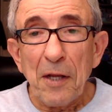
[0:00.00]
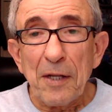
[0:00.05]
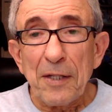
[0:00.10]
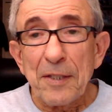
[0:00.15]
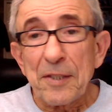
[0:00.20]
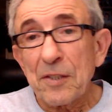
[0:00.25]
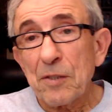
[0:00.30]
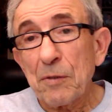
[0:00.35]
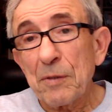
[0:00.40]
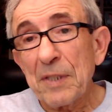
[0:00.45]

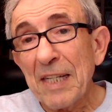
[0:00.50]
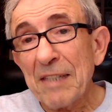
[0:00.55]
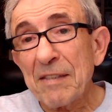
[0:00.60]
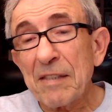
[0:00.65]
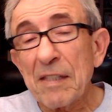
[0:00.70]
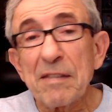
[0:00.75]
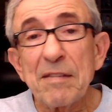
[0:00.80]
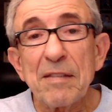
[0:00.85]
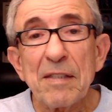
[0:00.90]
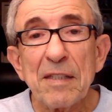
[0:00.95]
So in
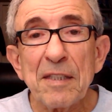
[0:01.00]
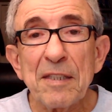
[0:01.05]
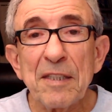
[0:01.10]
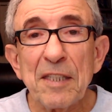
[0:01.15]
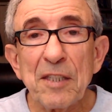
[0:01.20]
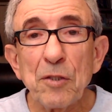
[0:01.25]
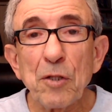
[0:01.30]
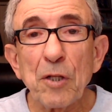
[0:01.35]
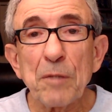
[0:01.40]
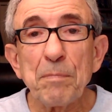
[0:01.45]
essence, he
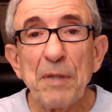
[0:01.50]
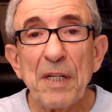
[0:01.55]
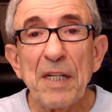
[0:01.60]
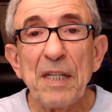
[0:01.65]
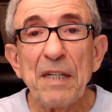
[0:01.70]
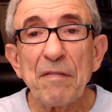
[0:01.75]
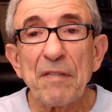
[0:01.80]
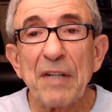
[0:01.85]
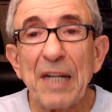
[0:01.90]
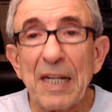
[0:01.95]
did not
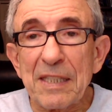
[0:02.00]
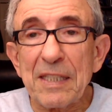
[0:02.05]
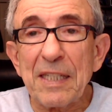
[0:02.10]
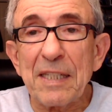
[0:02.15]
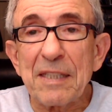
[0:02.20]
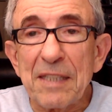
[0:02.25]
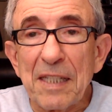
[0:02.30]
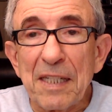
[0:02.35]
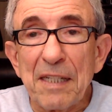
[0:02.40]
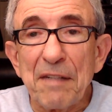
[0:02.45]
believe God
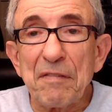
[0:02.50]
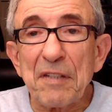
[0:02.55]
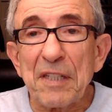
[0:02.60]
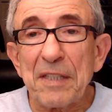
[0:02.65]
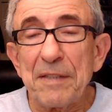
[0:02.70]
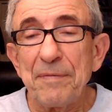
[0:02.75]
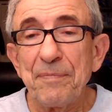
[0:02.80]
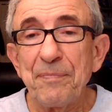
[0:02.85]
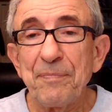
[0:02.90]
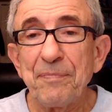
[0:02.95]
can
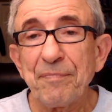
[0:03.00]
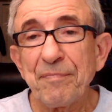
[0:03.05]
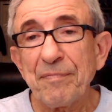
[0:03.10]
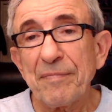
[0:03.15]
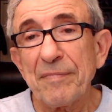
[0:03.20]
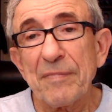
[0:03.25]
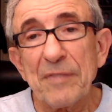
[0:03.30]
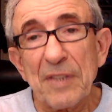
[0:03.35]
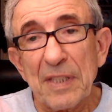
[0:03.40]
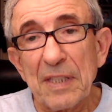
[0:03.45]
deliver.
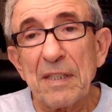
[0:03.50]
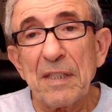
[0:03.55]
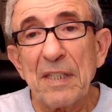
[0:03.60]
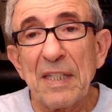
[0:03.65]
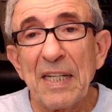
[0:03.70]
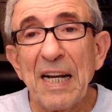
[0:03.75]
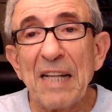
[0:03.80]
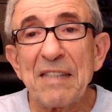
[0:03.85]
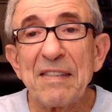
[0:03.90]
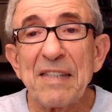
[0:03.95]

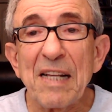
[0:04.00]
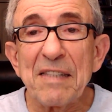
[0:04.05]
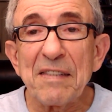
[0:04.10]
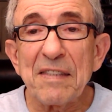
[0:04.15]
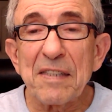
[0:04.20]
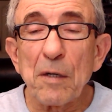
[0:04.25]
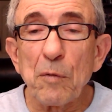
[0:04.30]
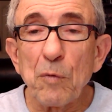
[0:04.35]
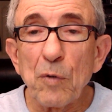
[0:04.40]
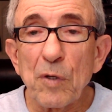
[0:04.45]
God's
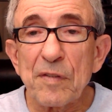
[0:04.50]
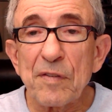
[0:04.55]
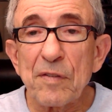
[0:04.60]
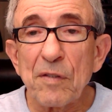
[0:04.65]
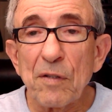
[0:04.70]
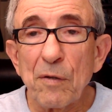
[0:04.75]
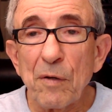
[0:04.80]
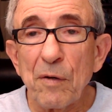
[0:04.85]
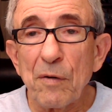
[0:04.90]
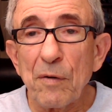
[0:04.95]
answer was, you
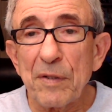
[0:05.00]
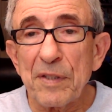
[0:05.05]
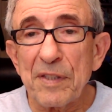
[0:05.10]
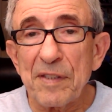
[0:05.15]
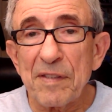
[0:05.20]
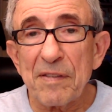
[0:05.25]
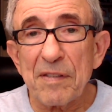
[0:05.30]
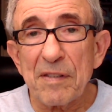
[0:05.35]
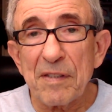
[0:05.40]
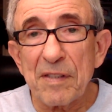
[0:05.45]
know,
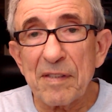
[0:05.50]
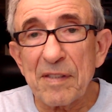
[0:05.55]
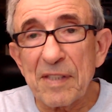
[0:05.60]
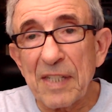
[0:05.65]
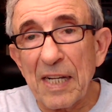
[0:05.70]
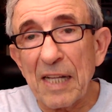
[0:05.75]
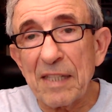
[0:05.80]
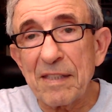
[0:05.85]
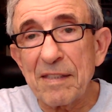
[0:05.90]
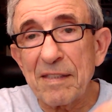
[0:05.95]
is
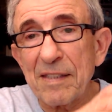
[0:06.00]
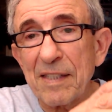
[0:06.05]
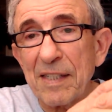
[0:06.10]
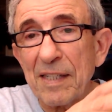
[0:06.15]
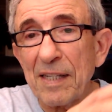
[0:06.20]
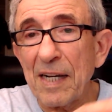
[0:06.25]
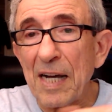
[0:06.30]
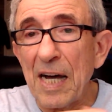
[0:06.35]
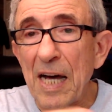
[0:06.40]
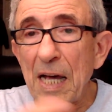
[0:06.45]
God's
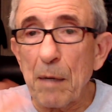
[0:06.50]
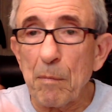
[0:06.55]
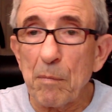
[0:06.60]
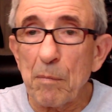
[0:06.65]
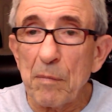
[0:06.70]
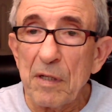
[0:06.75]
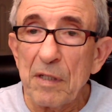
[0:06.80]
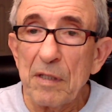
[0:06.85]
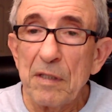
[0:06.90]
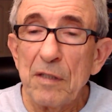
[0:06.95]
arm
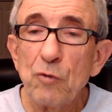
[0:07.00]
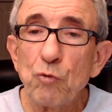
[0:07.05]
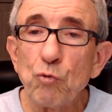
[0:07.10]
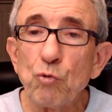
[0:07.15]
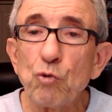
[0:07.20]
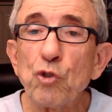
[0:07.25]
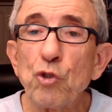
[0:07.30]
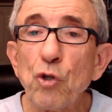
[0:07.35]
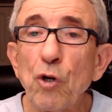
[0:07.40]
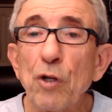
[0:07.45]
too
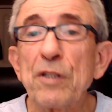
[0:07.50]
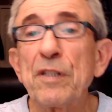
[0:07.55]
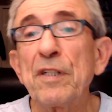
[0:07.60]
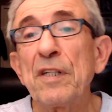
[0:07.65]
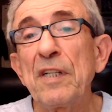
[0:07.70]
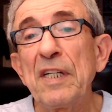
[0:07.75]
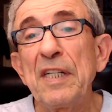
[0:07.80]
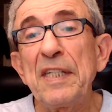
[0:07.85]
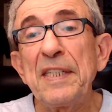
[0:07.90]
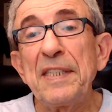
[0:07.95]
short?
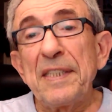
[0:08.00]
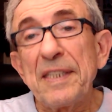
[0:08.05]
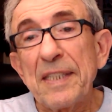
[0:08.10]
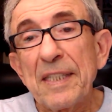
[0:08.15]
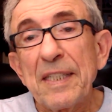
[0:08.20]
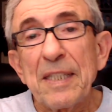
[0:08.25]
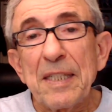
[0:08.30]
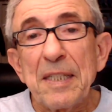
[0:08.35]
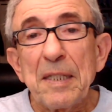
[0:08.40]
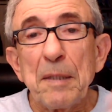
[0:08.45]

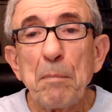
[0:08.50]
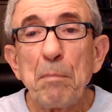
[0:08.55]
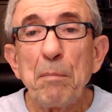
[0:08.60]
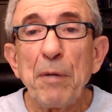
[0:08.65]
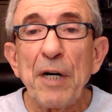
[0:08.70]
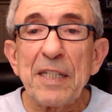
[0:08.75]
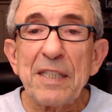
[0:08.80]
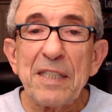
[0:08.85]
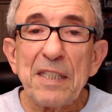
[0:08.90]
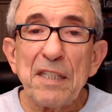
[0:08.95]

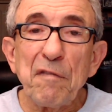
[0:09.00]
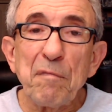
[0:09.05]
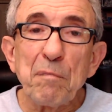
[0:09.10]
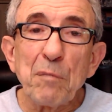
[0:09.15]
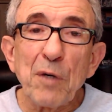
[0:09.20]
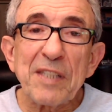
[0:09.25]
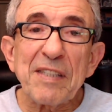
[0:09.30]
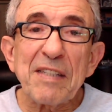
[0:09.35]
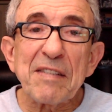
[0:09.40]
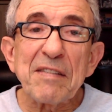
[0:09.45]
But if
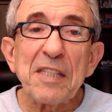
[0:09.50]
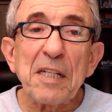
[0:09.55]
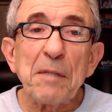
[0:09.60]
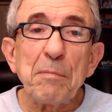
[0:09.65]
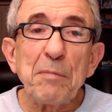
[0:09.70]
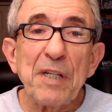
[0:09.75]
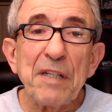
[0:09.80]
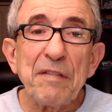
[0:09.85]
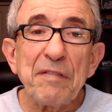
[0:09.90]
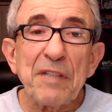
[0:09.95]
Moses didn't
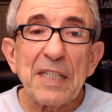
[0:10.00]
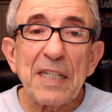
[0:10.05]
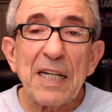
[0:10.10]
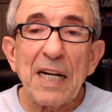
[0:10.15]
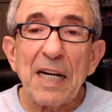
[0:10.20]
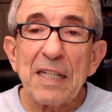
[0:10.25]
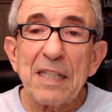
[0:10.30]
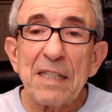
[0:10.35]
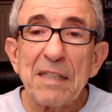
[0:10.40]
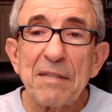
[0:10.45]
believe in
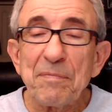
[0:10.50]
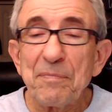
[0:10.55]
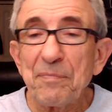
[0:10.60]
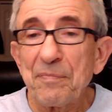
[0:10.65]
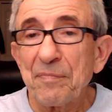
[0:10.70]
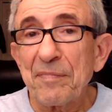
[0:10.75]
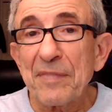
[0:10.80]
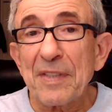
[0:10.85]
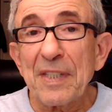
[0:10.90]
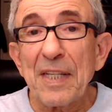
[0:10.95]
God,
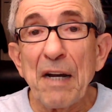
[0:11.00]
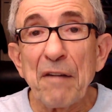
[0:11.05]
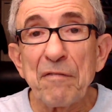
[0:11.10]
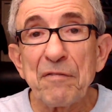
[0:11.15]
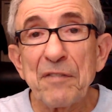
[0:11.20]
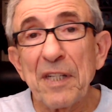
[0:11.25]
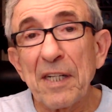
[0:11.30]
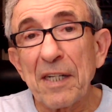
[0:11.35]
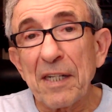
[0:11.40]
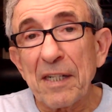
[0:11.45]

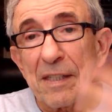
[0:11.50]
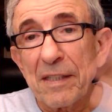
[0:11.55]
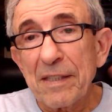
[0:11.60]
after